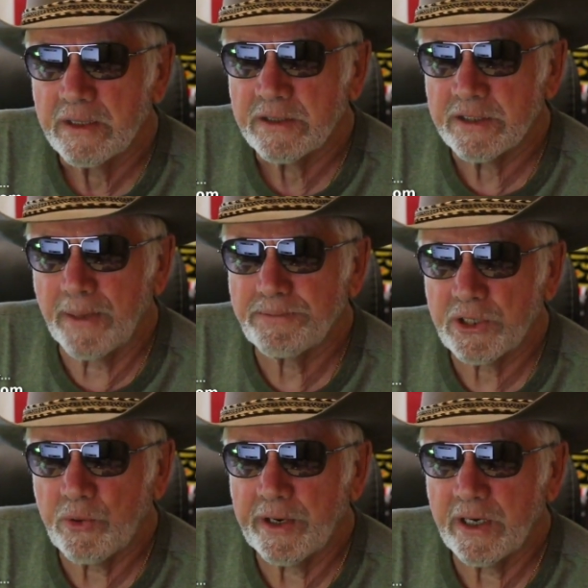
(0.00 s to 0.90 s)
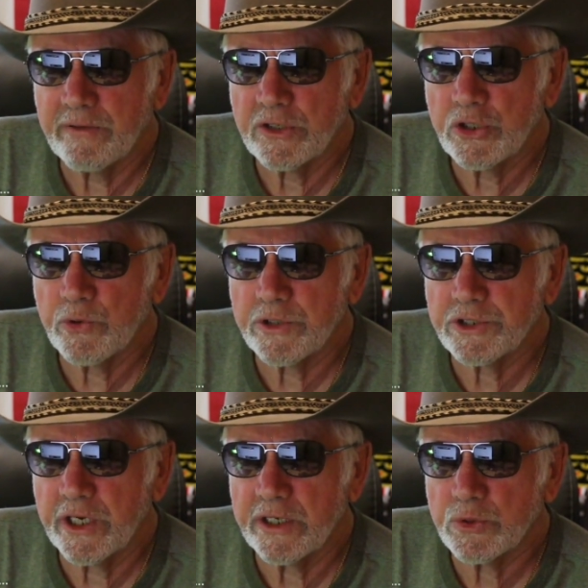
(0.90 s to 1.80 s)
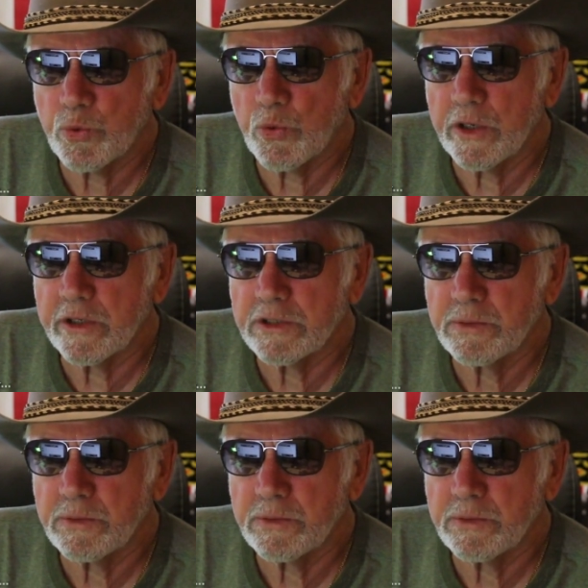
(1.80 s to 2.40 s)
Subsequently, the two exchanged words